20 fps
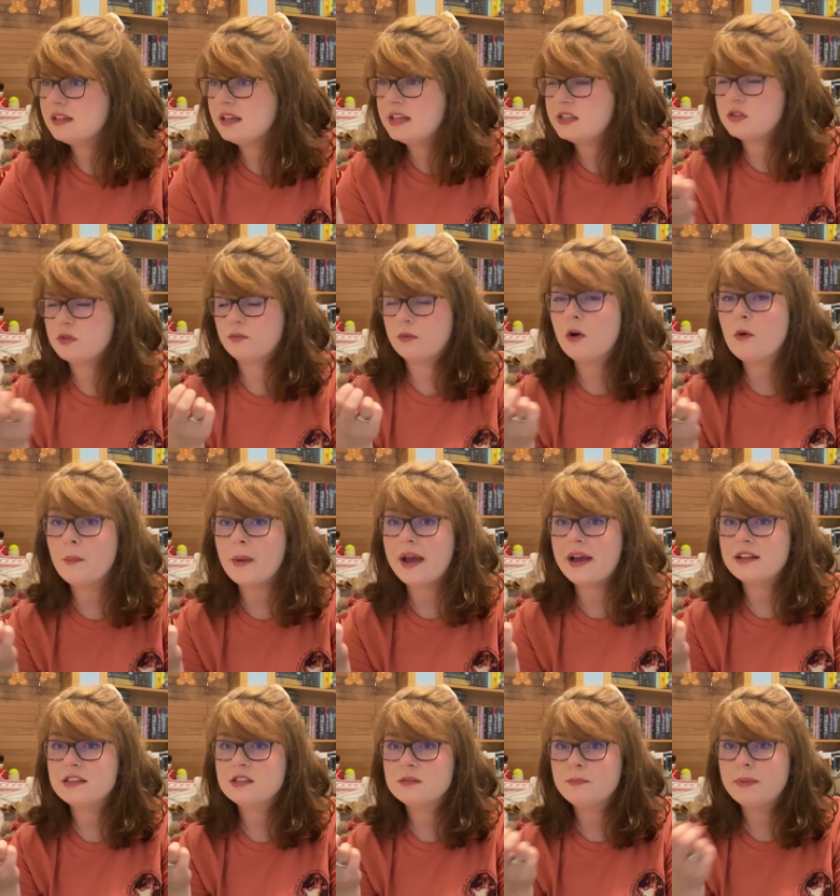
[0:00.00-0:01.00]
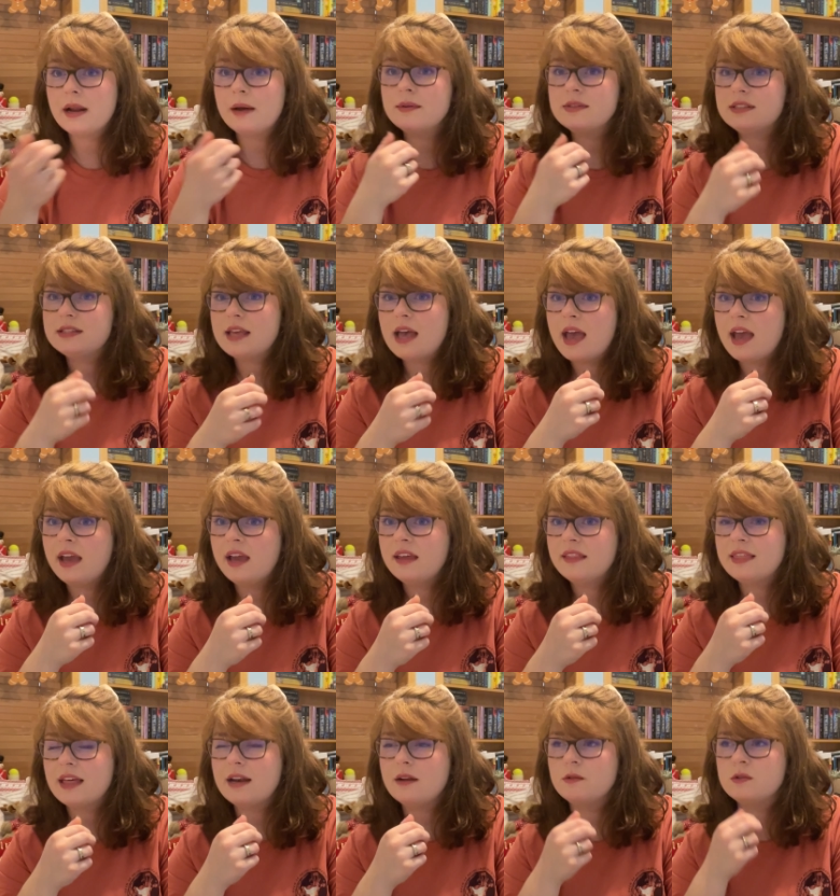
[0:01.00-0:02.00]
is a romance, but I would say
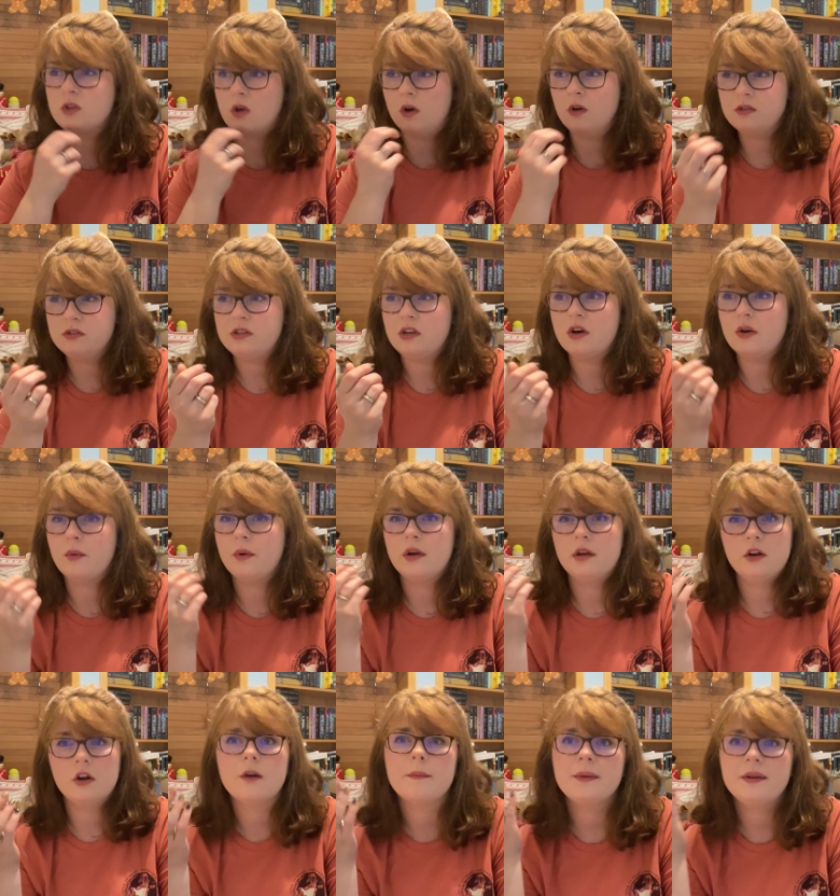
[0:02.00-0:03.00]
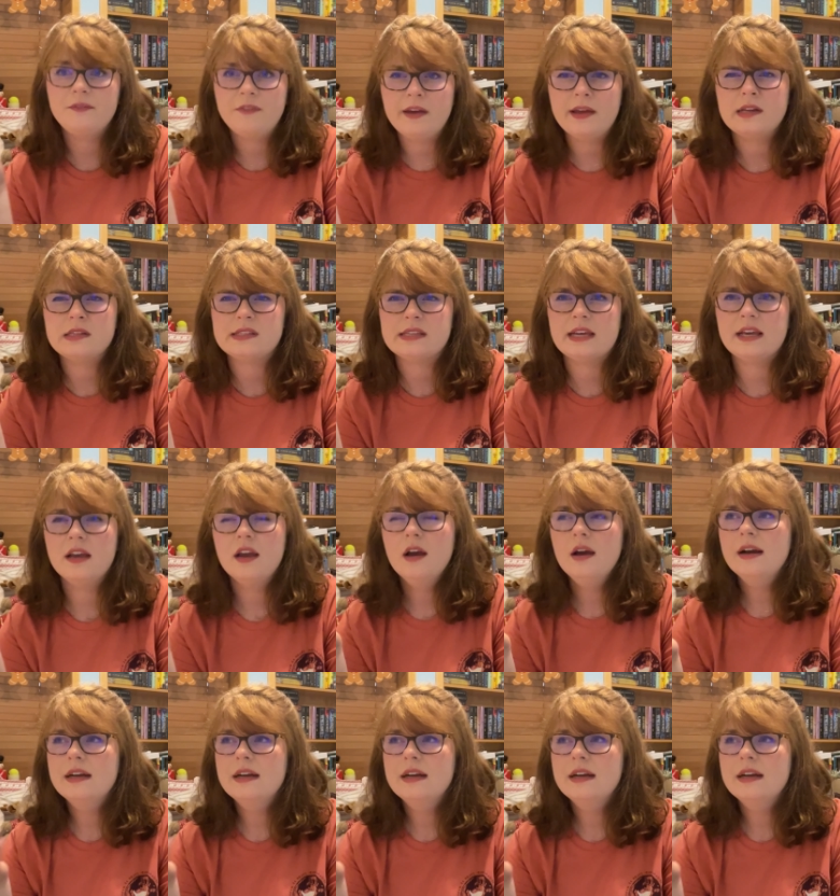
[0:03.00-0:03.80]
that it was also an urban fantasy.